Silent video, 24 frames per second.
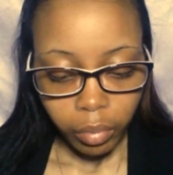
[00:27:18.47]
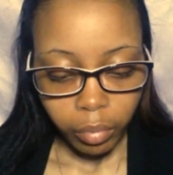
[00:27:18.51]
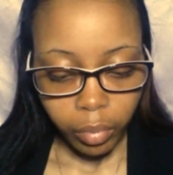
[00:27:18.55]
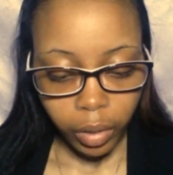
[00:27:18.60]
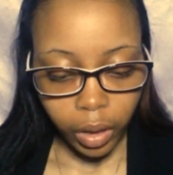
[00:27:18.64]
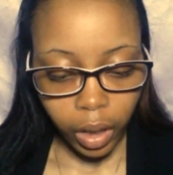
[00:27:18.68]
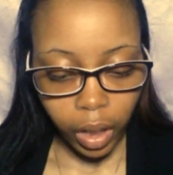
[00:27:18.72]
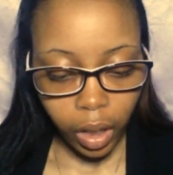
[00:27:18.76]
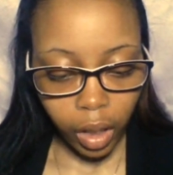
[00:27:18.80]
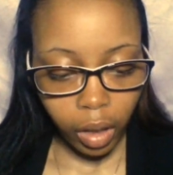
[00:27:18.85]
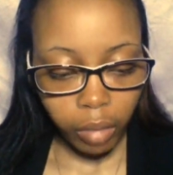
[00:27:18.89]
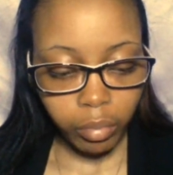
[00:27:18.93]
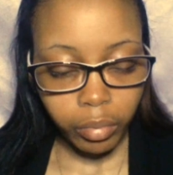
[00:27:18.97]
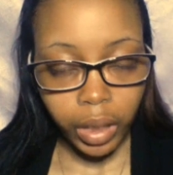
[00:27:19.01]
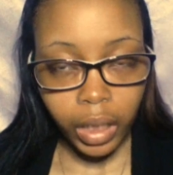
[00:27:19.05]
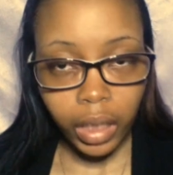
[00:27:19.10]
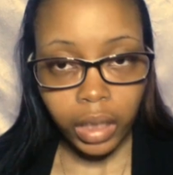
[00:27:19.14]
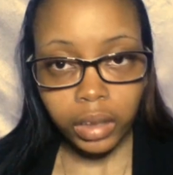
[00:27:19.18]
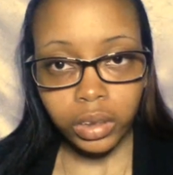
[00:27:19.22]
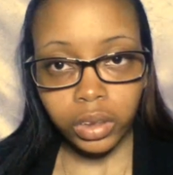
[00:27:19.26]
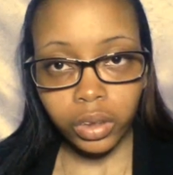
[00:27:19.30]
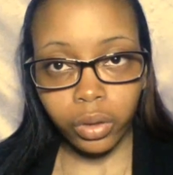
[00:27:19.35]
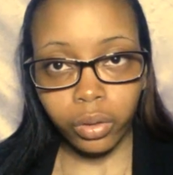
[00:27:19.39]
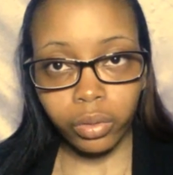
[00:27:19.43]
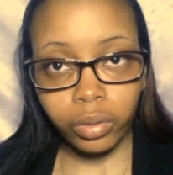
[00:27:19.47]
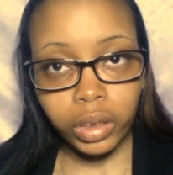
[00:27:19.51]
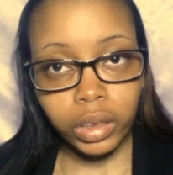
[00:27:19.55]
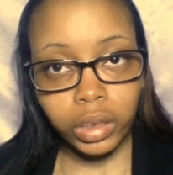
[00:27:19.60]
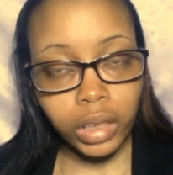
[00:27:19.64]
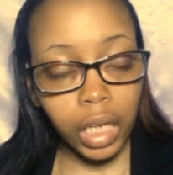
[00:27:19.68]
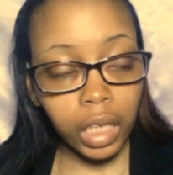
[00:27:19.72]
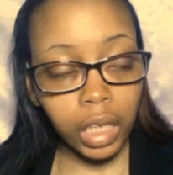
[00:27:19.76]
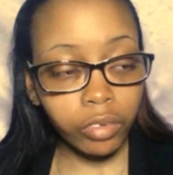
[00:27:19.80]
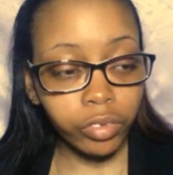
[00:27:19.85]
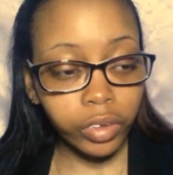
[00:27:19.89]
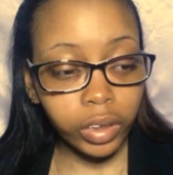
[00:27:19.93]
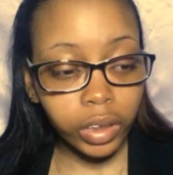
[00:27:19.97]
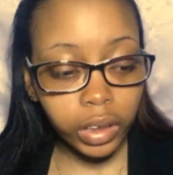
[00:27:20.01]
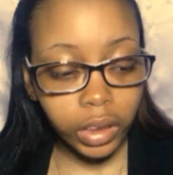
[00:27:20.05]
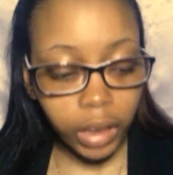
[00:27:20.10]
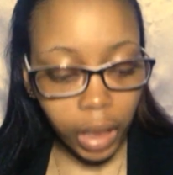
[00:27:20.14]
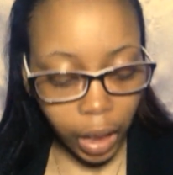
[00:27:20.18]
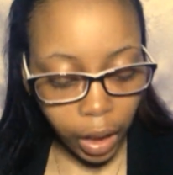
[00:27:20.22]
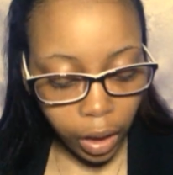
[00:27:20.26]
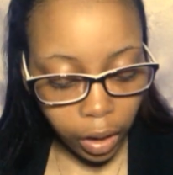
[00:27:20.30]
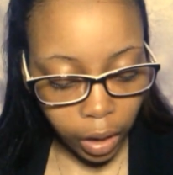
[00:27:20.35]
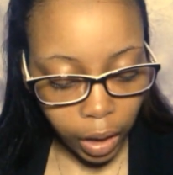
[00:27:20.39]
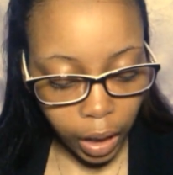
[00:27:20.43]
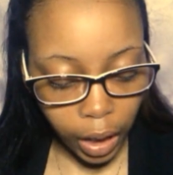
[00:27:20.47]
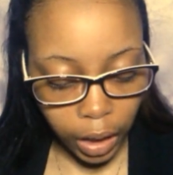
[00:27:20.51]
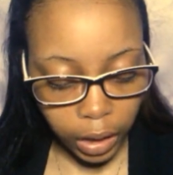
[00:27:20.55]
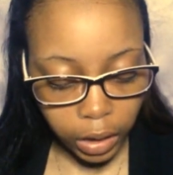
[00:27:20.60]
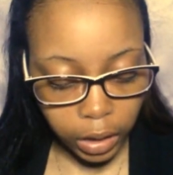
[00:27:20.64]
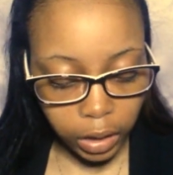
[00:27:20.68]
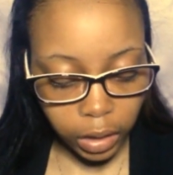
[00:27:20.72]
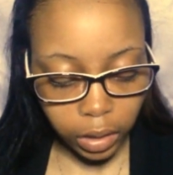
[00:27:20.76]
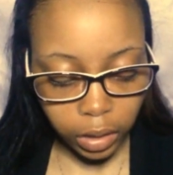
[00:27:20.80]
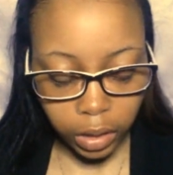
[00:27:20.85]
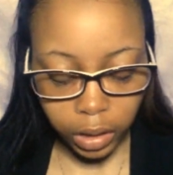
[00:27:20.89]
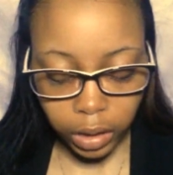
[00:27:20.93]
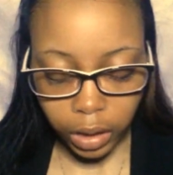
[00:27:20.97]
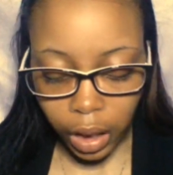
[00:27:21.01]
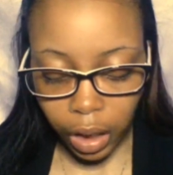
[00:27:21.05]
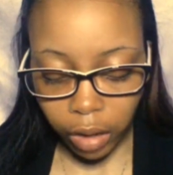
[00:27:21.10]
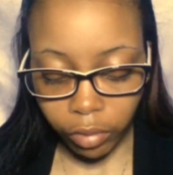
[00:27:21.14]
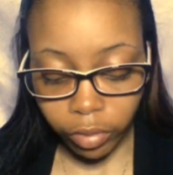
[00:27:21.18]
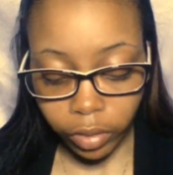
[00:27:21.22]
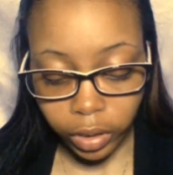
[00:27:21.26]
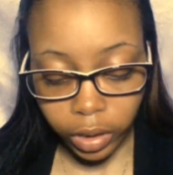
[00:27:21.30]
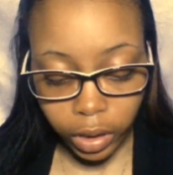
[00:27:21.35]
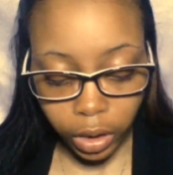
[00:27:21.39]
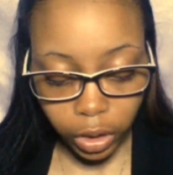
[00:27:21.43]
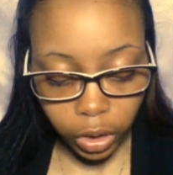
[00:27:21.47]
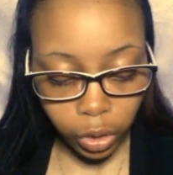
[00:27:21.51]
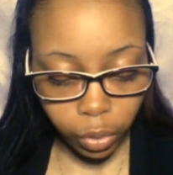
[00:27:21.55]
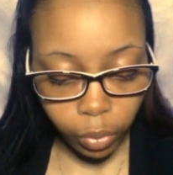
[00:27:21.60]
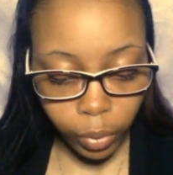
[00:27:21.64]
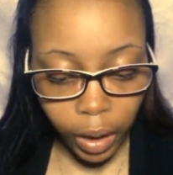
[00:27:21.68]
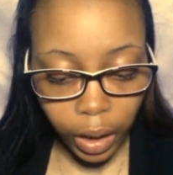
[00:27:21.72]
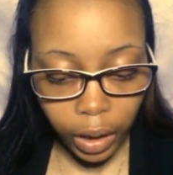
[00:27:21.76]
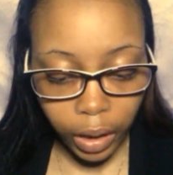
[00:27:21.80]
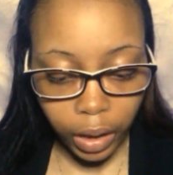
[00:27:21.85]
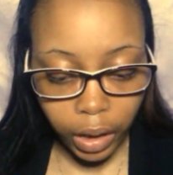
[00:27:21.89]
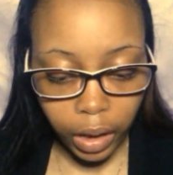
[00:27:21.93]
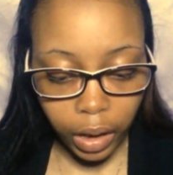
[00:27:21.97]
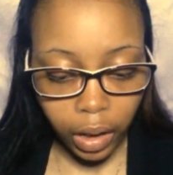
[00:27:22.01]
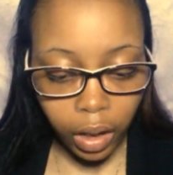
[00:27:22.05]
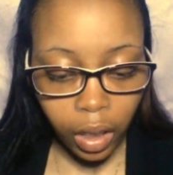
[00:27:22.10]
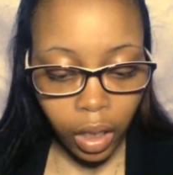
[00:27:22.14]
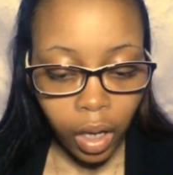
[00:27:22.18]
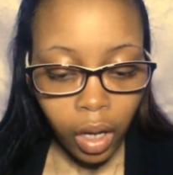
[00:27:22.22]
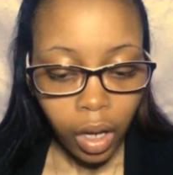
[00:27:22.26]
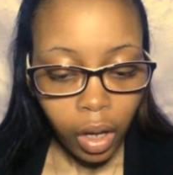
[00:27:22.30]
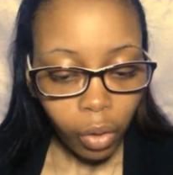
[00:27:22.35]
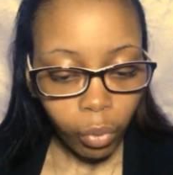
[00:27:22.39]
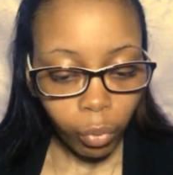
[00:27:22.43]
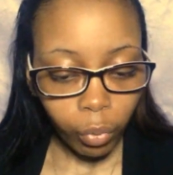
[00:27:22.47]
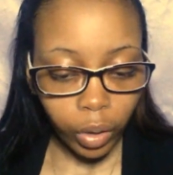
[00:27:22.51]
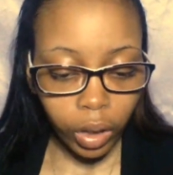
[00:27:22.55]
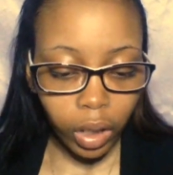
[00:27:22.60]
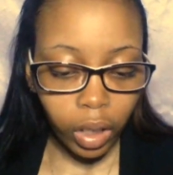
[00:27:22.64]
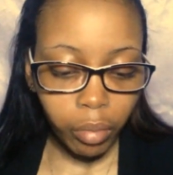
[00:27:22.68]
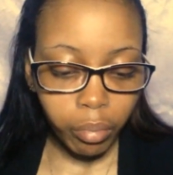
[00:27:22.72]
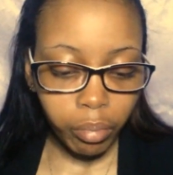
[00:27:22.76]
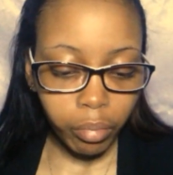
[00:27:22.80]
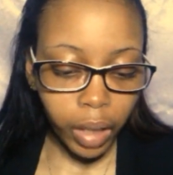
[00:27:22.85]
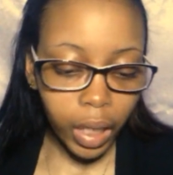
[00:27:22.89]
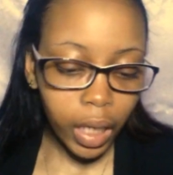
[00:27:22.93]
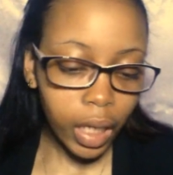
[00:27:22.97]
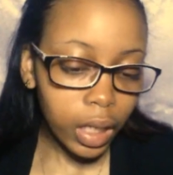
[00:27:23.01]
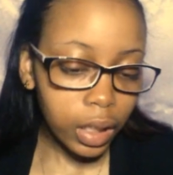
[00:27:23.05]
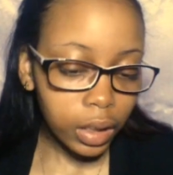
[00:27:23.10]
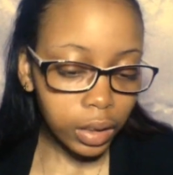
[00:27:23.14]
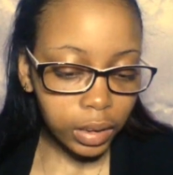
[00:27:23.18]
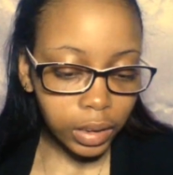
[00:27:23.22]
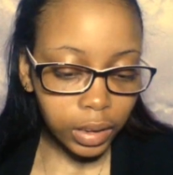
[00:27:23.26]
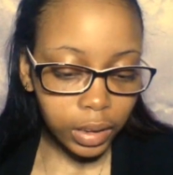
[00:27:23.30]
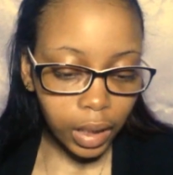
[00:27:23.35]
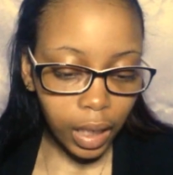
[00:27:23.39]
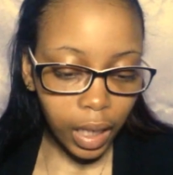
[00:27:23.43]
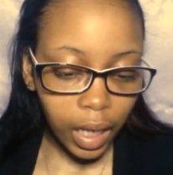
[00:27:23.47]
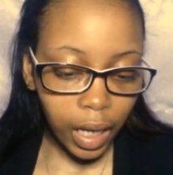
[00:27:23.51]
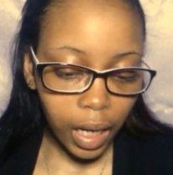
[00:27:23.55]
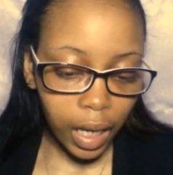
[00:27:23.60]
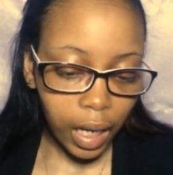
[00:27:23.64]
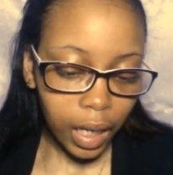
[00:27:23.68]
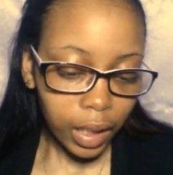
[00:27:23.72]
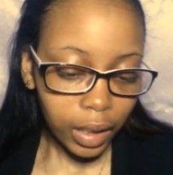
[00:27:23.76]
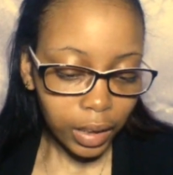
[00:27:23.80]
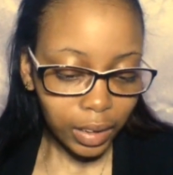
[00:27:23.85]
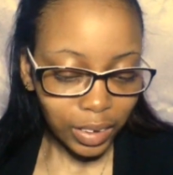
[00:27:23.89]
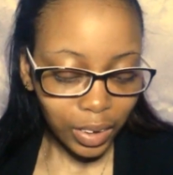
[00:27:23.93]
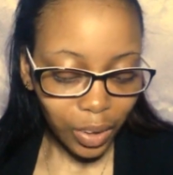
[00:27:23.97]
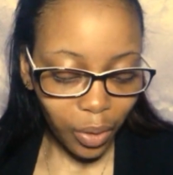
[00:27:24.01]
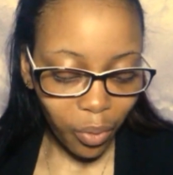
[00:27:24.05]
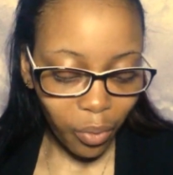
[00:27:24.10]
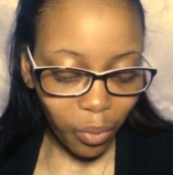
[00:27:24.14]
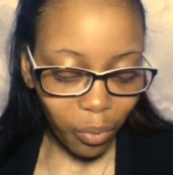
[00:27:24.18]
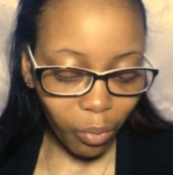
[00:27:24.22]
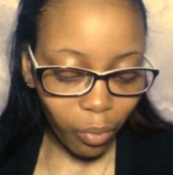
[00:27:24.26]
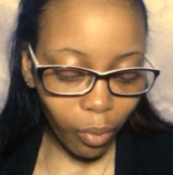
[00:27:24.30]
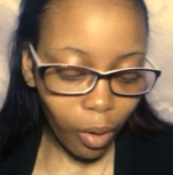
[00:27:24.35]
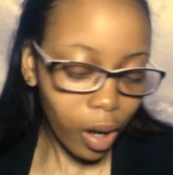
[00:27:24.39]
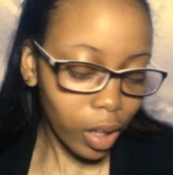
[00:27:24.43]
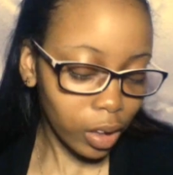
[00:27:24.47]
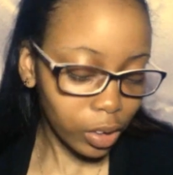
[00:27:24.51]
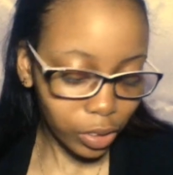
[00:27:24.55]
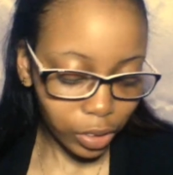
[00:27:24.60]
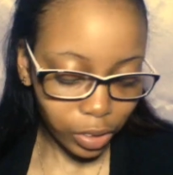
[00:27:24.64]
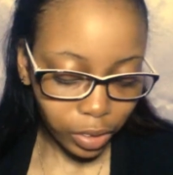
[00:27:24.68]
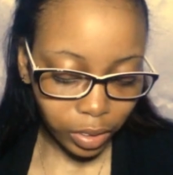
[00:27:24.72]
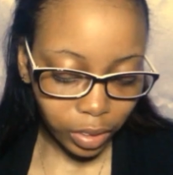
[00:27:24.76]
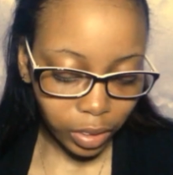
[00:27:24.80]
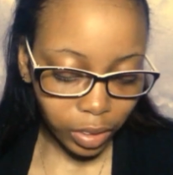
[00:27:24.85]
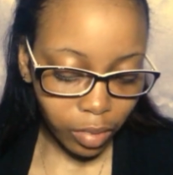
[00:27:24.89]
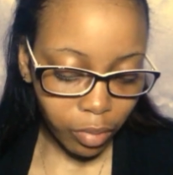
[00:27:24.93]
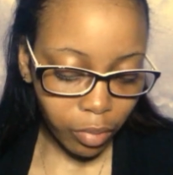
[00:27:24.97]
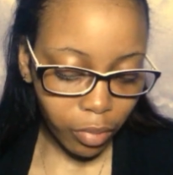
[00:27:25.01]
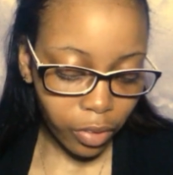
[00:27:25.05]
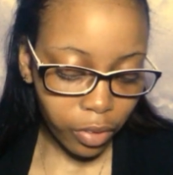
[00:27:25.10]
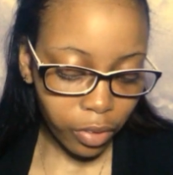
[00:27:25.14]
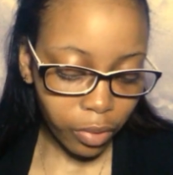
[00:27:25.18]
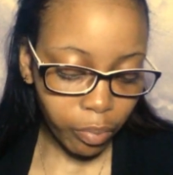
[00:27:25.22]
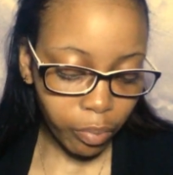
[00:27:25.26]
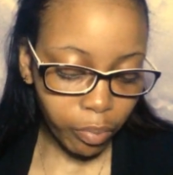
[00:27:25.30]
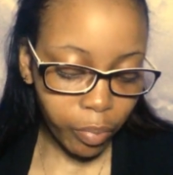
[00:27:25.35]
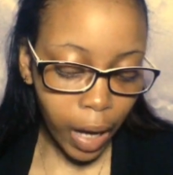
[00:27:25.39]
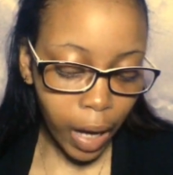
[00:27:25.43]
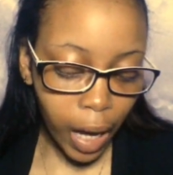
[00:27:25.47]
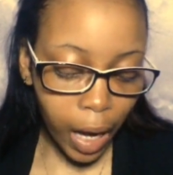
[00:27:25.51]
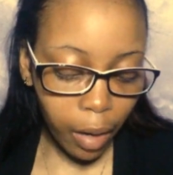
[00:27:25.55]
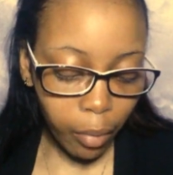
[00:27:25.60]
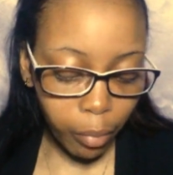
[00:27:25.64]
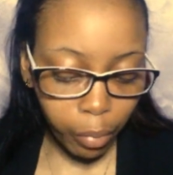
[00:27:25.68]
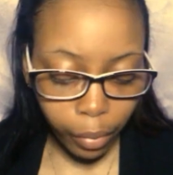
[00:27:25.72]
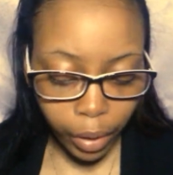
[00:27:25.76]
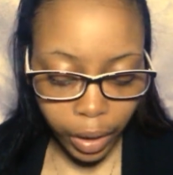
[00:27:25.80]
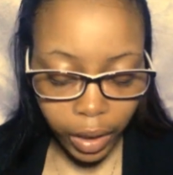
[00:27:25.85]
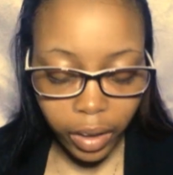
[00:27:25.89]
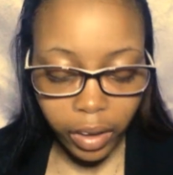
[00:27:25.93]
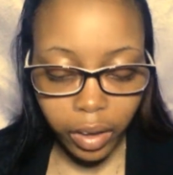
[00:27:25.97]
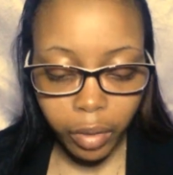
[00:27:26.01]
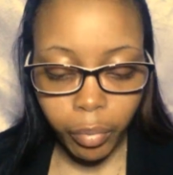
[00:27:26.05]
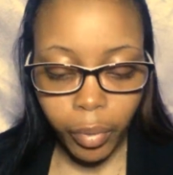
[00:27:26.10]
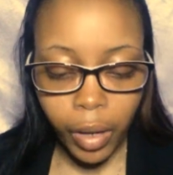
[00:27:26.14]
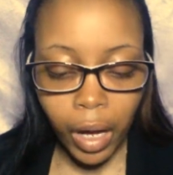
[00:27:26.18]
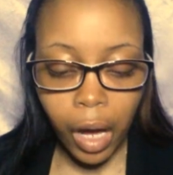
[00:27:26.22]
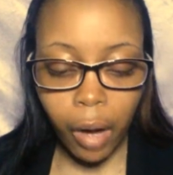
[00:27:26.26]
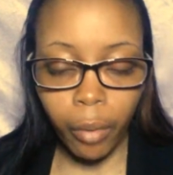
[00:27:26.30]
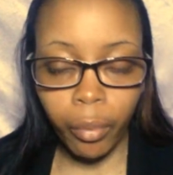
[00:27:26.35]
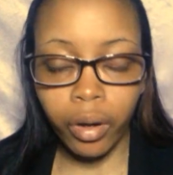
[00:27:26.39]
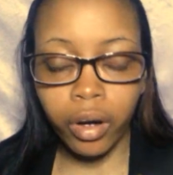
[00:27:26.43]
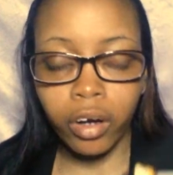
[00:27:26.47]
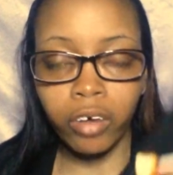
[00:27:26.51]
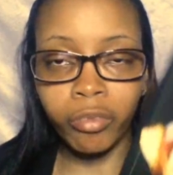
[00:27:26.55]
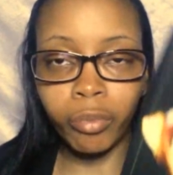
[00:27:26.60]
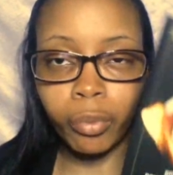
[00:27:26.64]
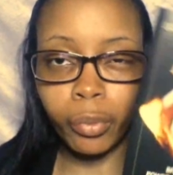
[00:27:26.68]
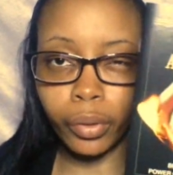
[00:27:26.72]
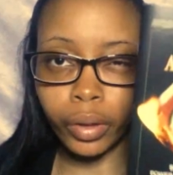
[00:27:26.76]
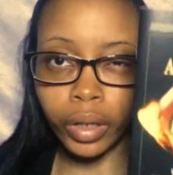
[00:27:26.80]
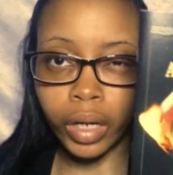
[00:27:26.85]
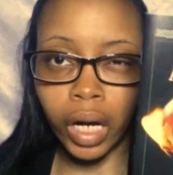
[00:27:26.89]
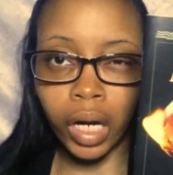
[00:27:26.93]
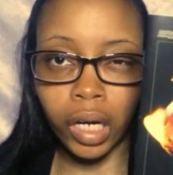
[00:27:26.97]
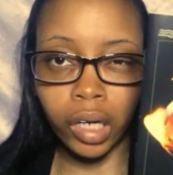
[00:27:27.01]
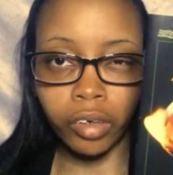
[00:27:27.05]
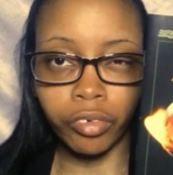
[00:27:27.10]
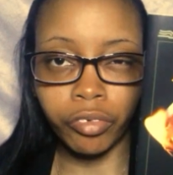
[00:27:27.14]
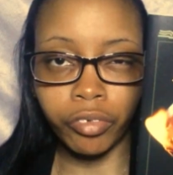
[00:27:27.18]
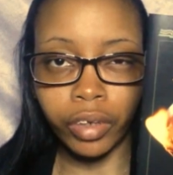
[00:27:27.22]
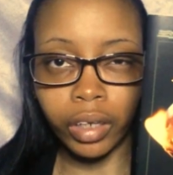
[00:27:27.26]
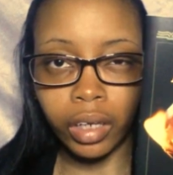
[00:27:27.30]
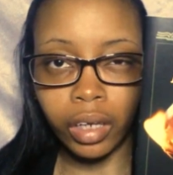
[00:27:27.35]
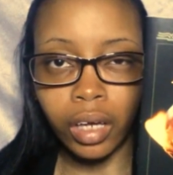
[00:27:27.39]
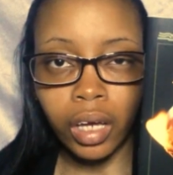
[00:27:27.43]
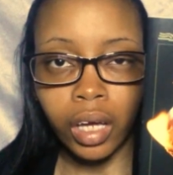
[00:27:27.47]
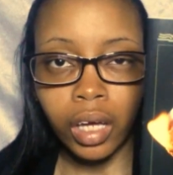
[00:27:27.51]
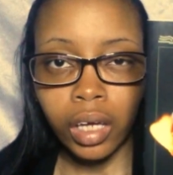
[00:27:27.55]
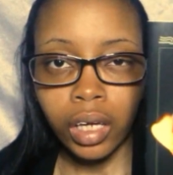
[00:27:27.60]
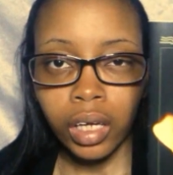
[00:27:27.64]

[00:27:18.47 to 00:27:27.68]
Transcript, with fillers: But, yeah, so Design for Desire, God's Design for Sexuality. When a Man's Eyes Wanders, Breaking the Power of Pornography.